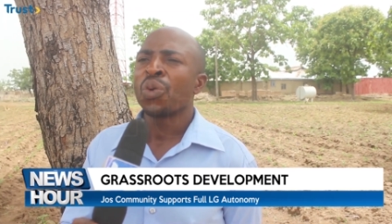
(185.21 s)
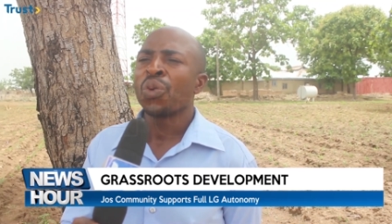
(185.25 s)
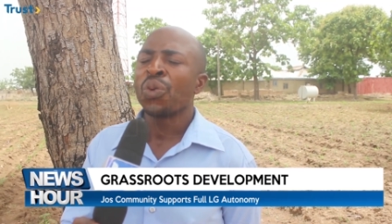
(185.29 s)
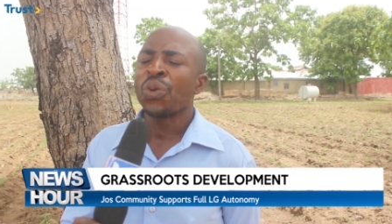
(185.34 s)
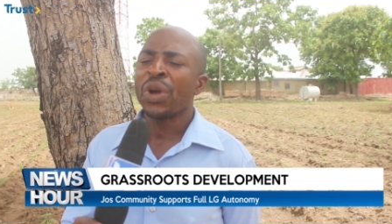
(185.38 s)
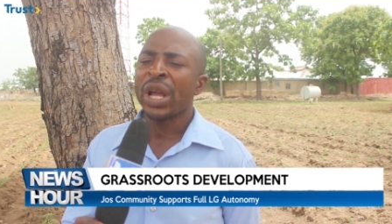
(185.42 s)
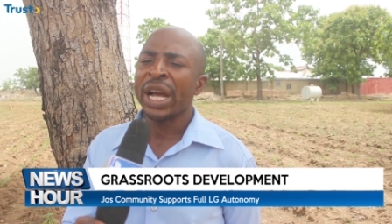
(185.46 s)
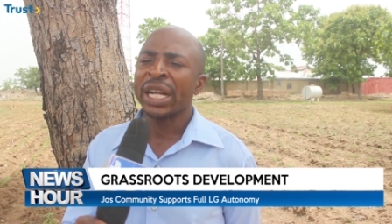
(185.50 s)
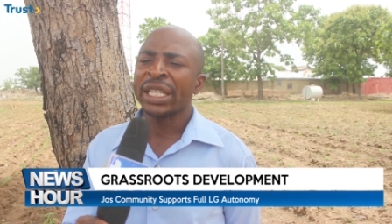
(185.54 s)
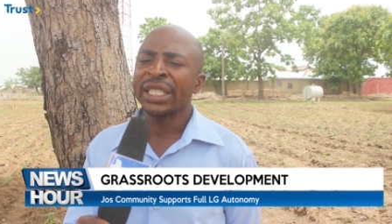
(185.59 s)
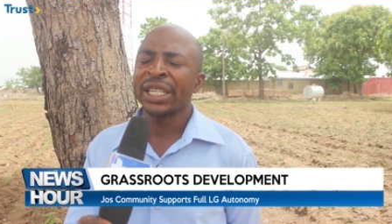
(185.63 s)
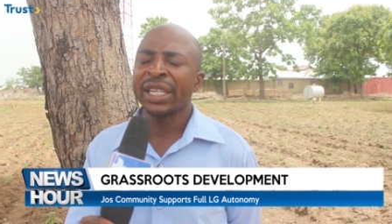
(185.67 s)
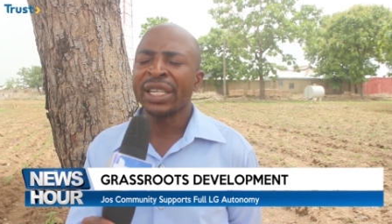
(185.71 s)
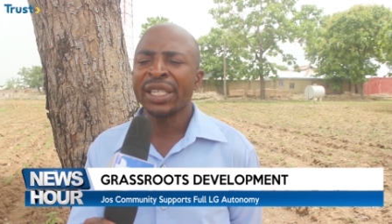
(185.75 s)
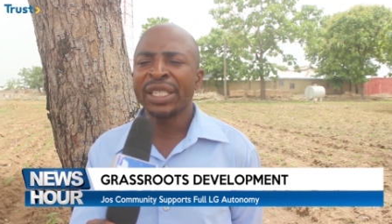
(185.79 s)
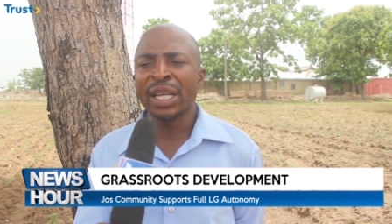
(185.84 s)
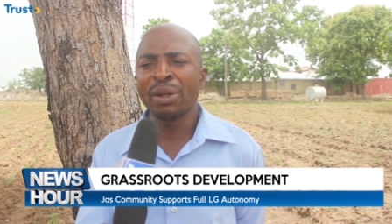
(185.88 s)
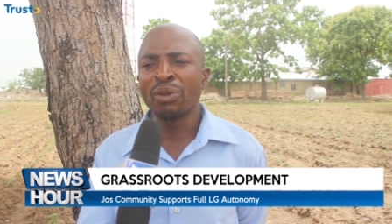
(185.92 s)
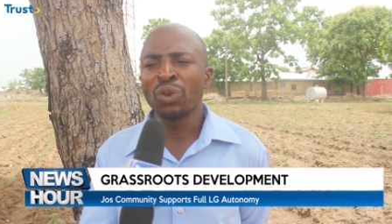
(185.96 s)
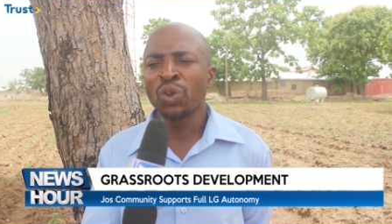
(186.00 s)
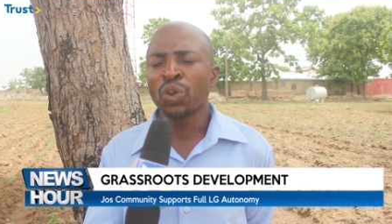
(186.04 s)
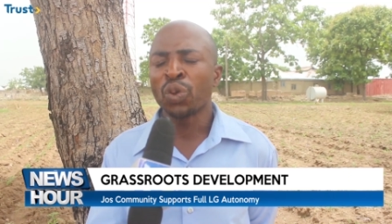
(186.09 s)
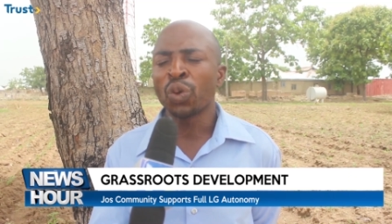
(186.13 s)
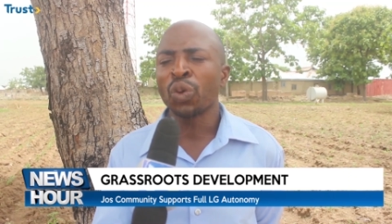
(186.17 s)
We are telling
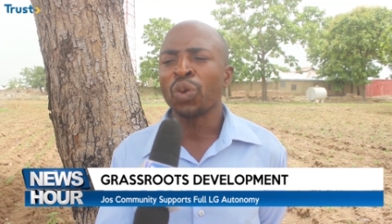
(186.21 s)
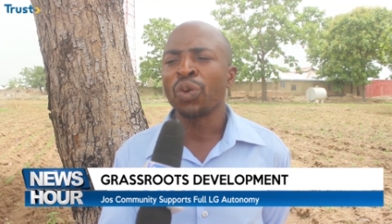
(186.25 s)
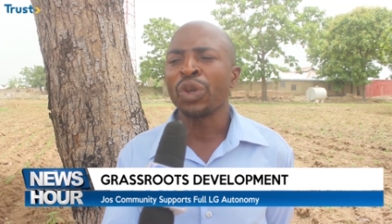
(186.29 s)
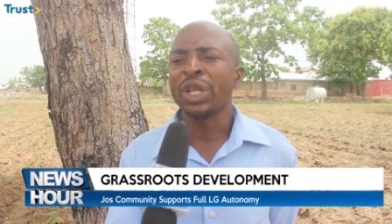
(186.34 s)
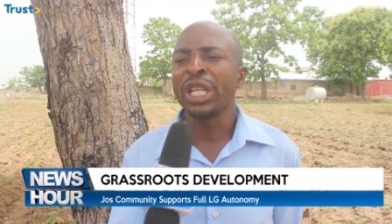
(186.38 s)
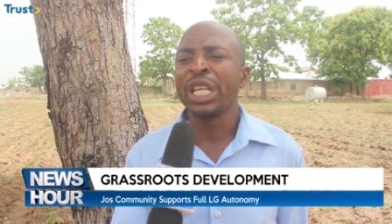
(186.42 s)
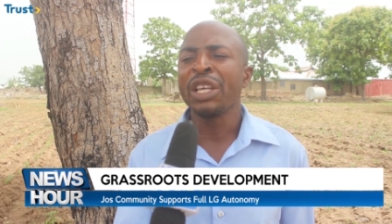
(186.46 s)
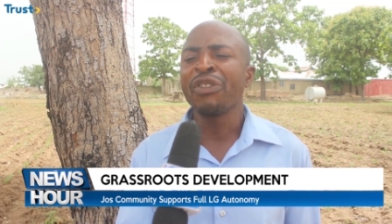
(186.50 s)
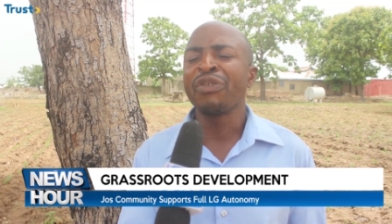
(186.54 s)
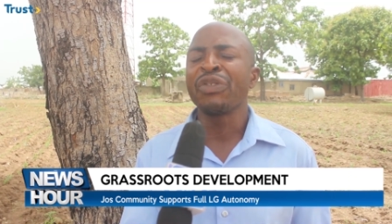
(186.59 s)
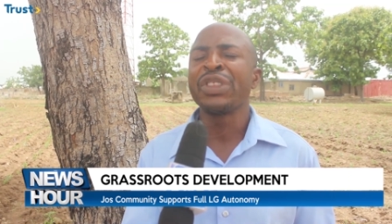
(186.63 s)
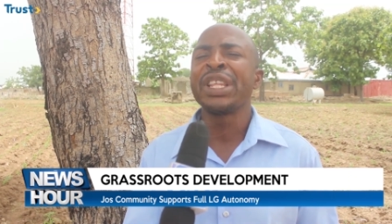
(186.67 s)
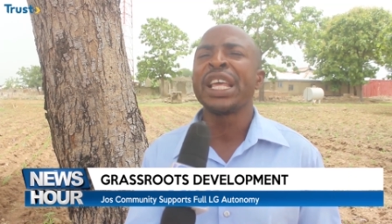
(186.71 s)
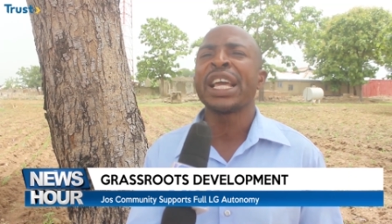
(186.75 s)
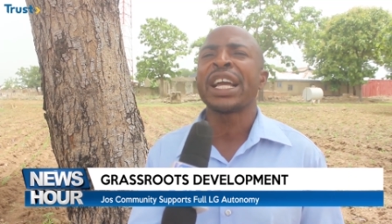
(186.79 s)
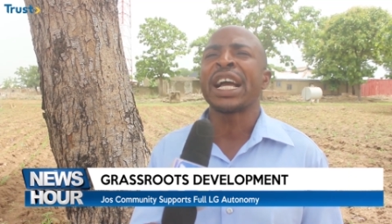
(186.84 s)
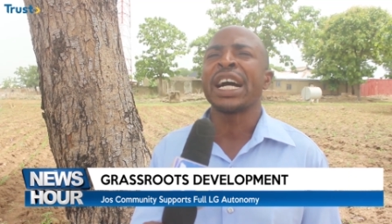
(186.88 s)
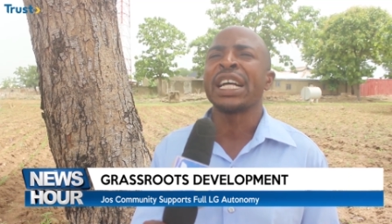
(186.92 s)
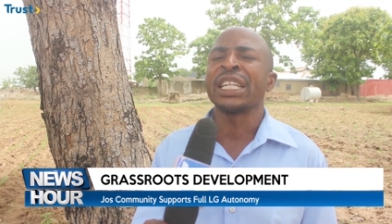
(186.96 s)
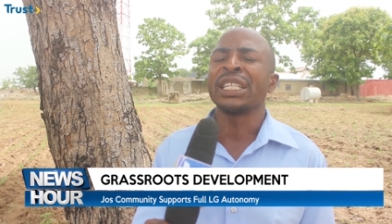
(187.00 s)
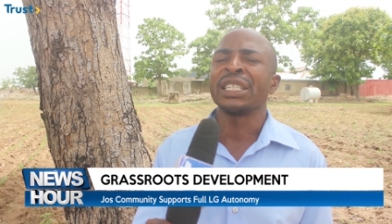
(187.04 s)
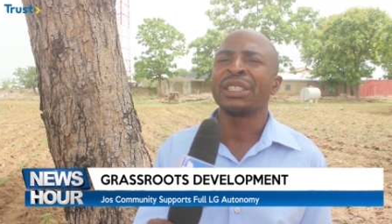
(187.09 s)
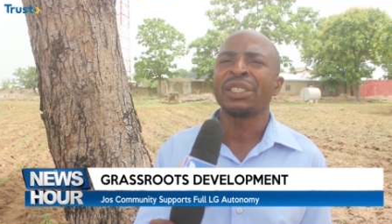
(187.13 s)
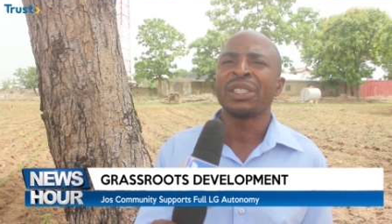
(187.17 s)
them to, if they
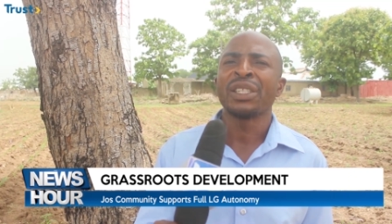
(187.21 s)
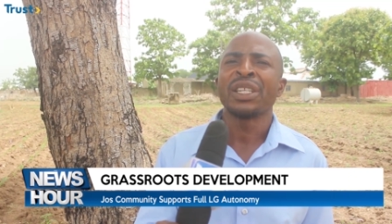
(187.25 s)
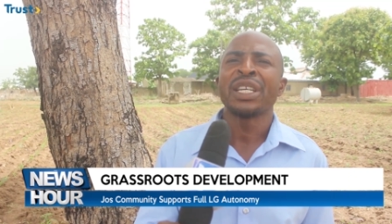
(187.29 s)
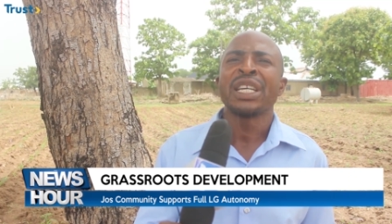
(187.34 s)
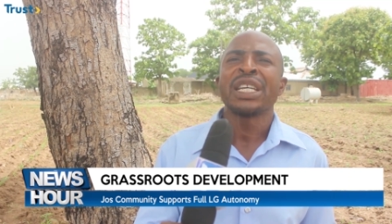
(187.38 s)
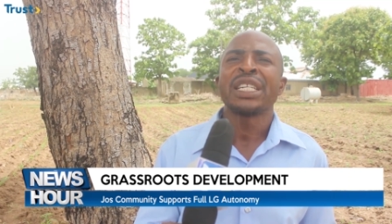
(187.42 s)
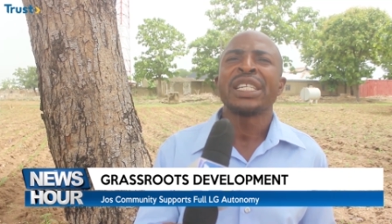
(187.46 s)
can,